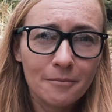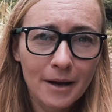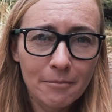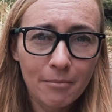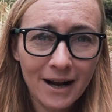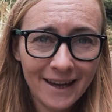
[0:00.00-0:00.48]

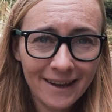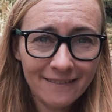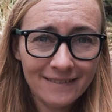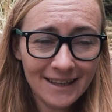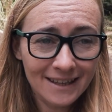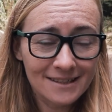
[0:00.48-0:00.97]
by buying
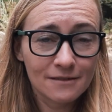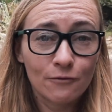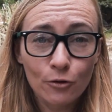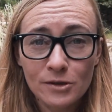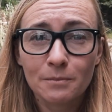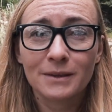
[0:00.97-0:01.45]
things
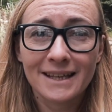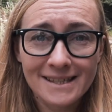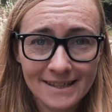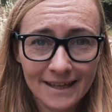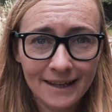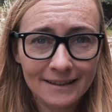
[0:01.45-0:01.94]
first
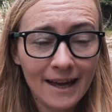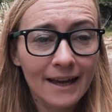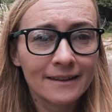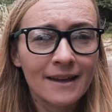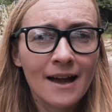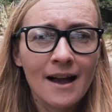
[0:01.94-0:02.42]
place
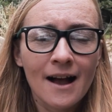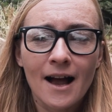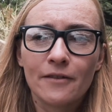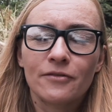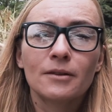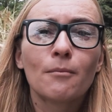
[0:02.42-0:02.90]
secondhand,
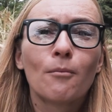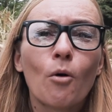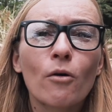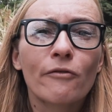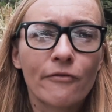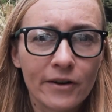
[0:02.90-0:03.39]
I feel
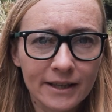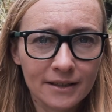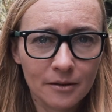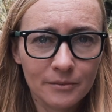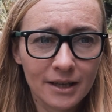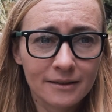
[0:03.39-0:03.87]
more
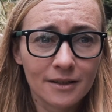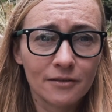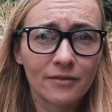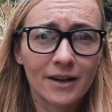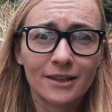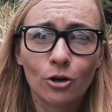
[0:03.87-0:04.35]
freedom that
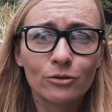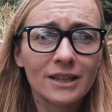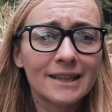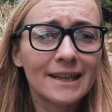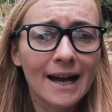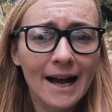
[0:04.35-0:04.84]
if I don't
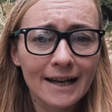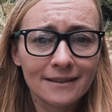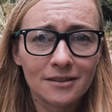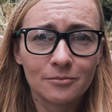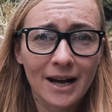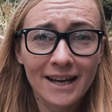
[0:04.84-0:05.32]
need the
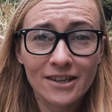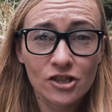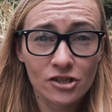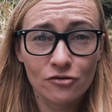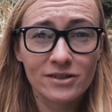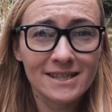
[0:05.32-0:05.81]
item, I
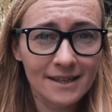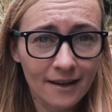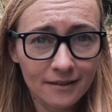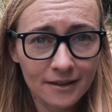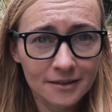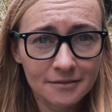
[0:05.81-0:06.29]
just
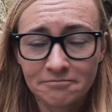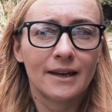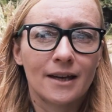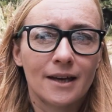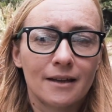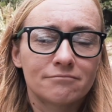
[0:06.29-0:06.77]
resell it.
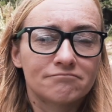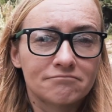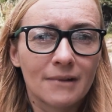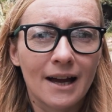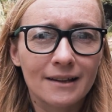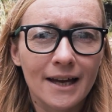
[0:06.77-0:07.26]
And
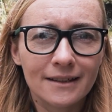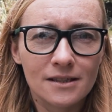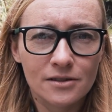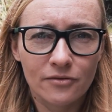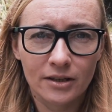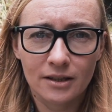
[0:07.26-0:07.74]
I like
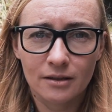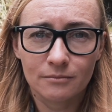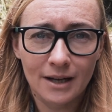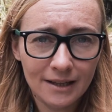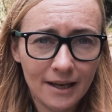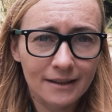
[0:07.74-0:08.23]
this freedom.
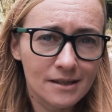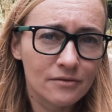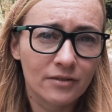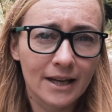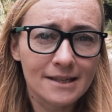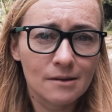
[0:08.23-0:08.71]
I like this
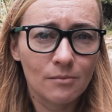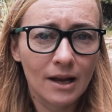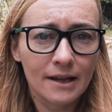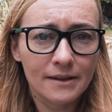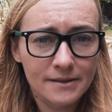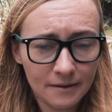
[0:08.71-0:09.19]

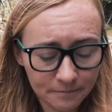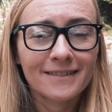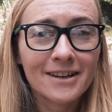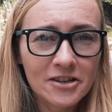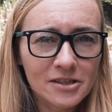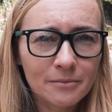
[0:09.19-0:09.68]
flexibility.
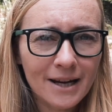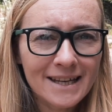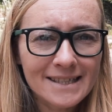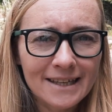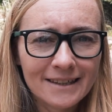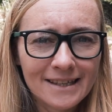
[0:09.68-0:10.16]
The reason why
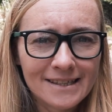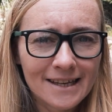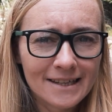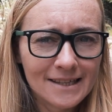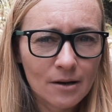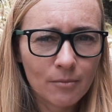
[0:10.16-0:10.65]
I said this
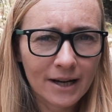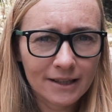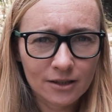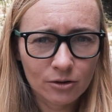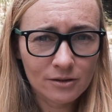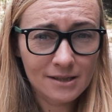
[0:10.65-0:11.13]
idea
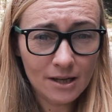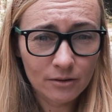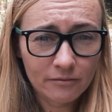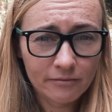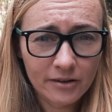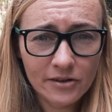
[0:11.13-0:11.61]
might not
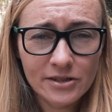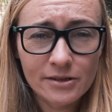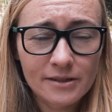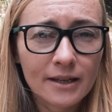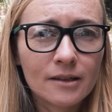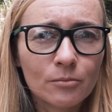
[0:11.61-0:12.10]
sound very
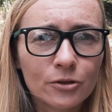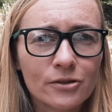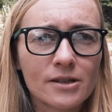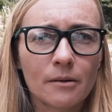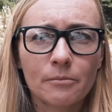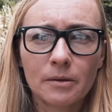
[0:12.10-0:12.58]
sustainable to
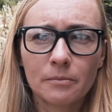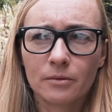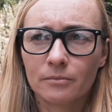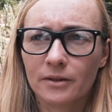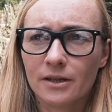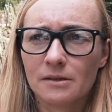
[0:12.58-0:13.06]
some people,
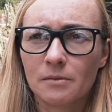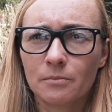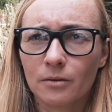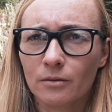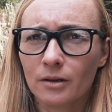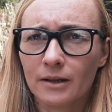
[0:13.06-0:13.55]
because
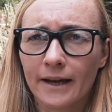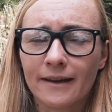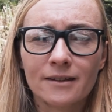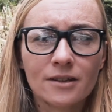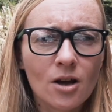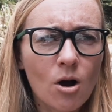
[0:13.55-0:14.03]
people will
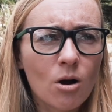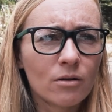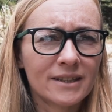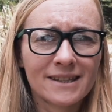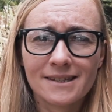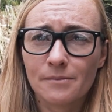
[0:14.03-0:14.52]
like, no,
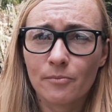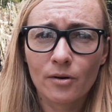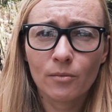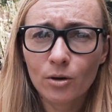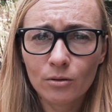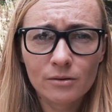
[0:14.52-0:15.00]
that
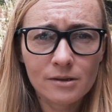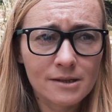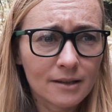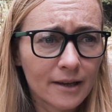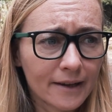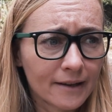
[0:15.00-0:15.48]

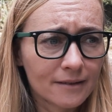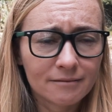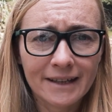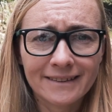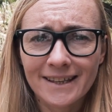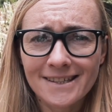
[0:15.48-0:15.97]
promotes like
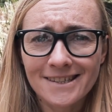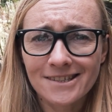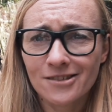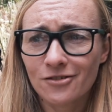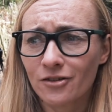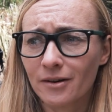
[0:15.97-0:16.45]

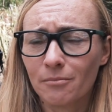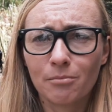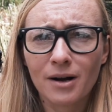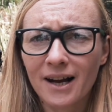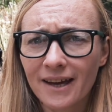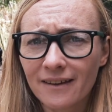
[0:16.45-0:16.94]
unnecessary
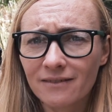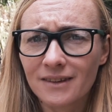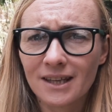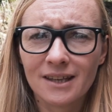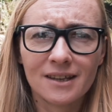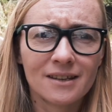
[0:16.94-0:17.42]
buying
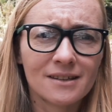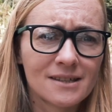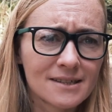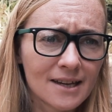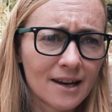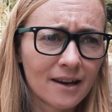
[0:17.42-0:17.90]
things,
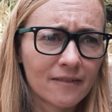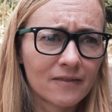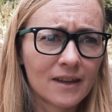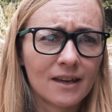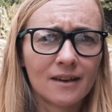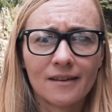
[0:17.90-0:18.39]
selling
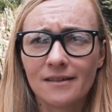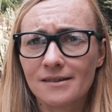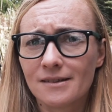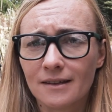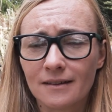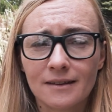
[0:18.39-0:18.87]

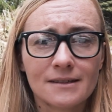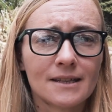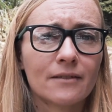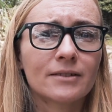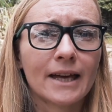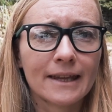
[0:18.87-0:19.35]
things, and
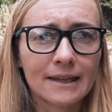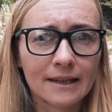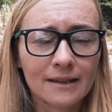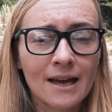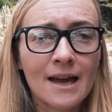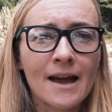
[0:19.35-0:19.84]
stuff like
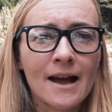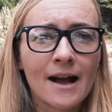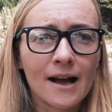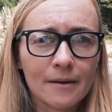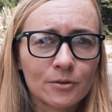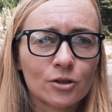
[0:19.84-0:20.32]
that.
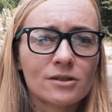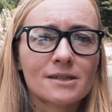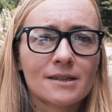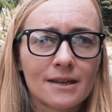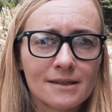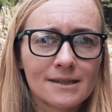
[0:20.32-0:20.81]
I'm not
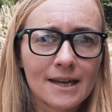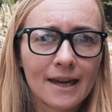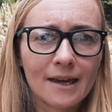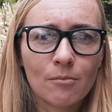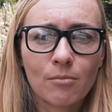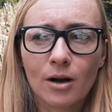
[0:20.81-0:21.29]

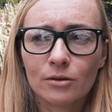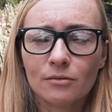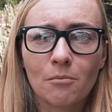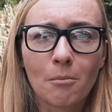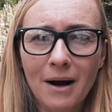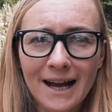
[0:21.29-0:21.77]
saying
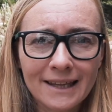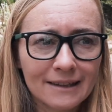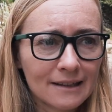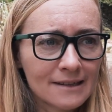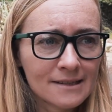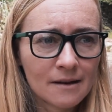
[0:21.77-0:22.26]
about
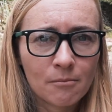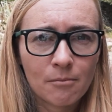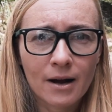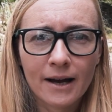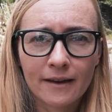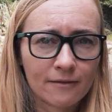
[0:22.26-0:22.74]
mindlessly
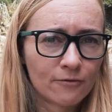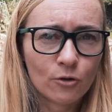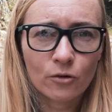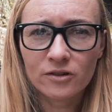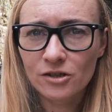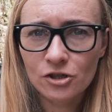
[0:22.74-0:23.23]
buying
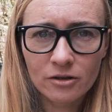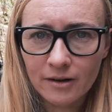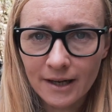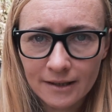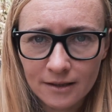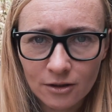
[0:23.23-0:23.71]
furniture,
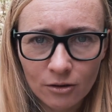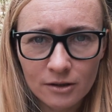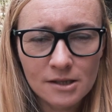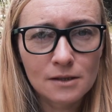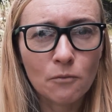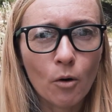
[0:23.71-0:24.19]
I don't know,
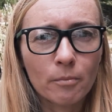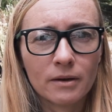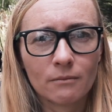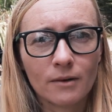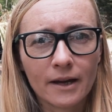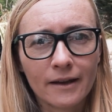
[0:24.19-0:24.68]
and
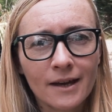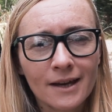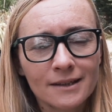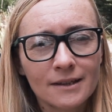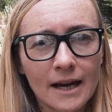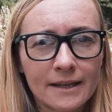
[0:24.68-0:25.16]
swapping my
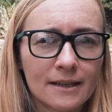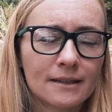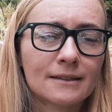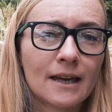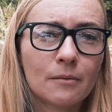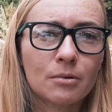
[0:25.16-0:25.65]
dining
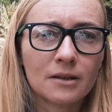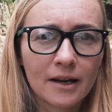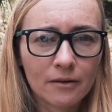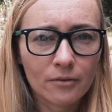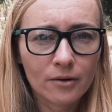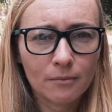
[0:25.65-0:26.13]
table
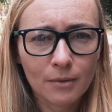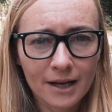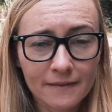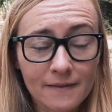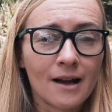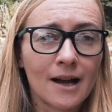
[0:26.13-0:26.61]
every
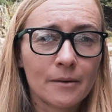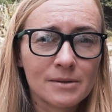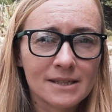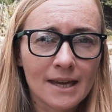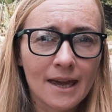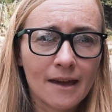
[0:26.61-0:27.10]
month. I'm
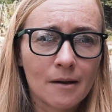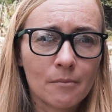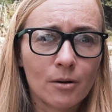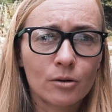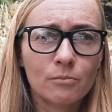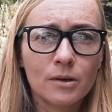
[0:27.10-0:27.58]
saying
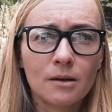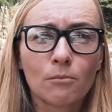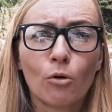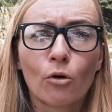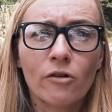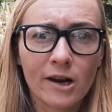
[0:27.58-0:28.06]
about being
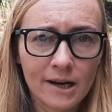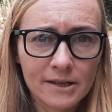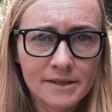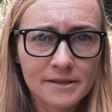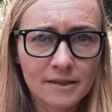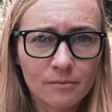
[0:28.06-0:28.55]
more
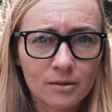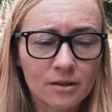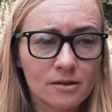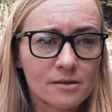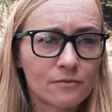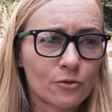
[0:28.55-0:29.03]
realistic,
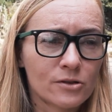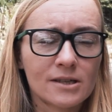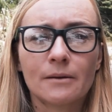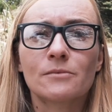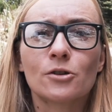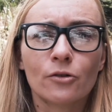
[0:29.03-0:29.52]
because for
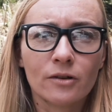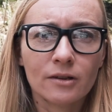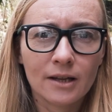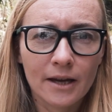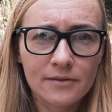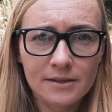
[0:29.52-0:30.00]
some
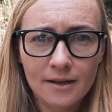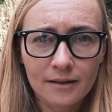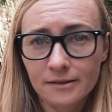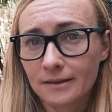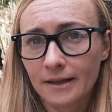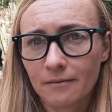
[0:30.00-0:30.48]
certain
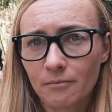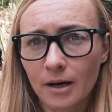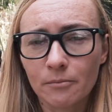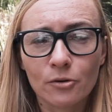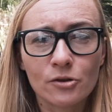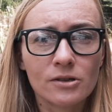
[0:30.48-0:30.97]
lifestyles, like
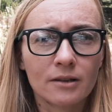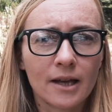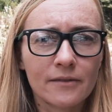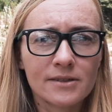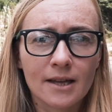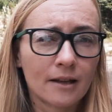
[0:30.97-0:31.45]
my personal
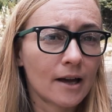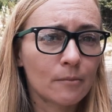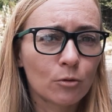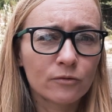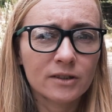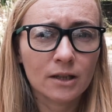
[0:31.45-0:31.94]
lifestyle, I
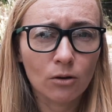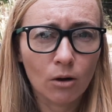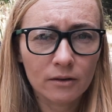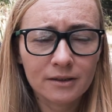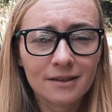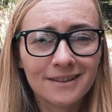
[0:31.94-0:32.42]
moved a
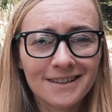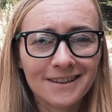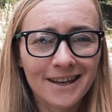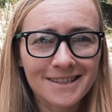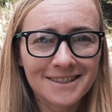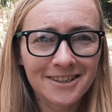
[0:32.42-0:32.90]
lot in the
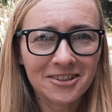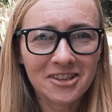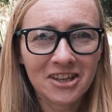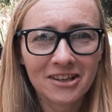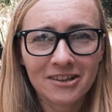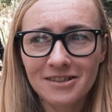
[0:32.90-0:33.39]
last 10
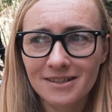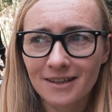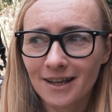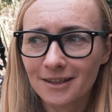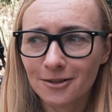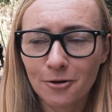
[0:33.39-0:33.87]
years.
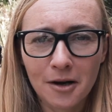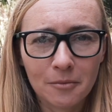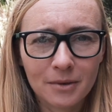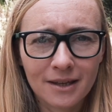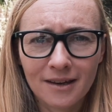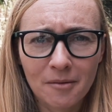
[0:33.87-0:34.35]
I don't know how
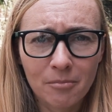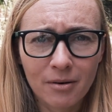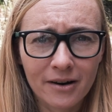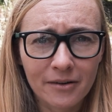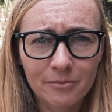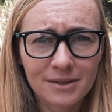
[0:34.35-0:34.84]
many
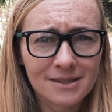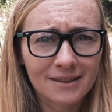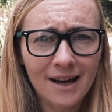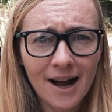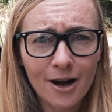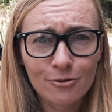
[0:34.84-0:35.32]
apartments
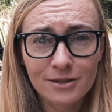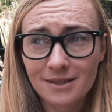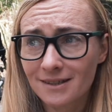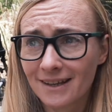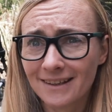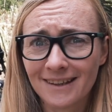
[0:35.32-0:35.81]
and
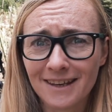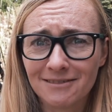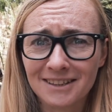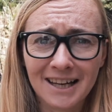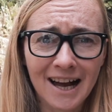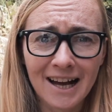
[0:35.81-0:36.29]
houses and
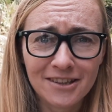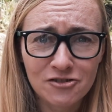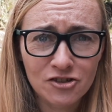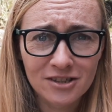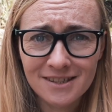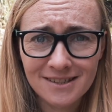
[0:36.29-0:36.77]
even
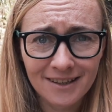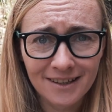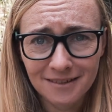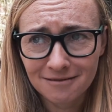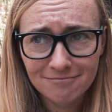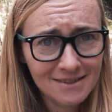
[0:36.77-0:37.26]
countries
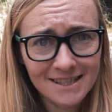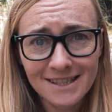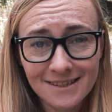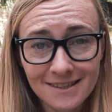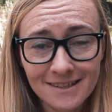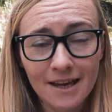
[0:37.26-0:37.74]
and
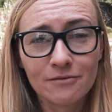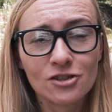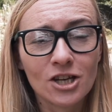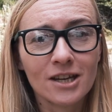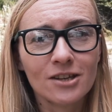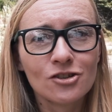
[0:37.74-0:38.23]
cities I've
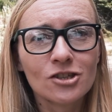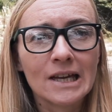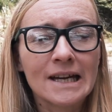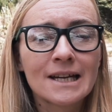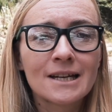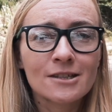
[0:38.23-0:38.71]
changed.
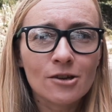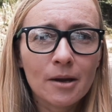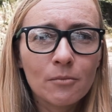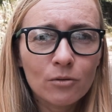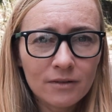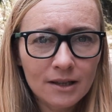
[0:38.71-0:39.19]
So I
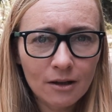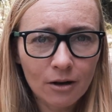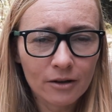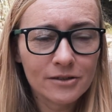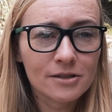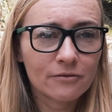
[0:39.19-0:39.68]
move a
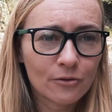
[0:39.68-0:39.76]
lot. So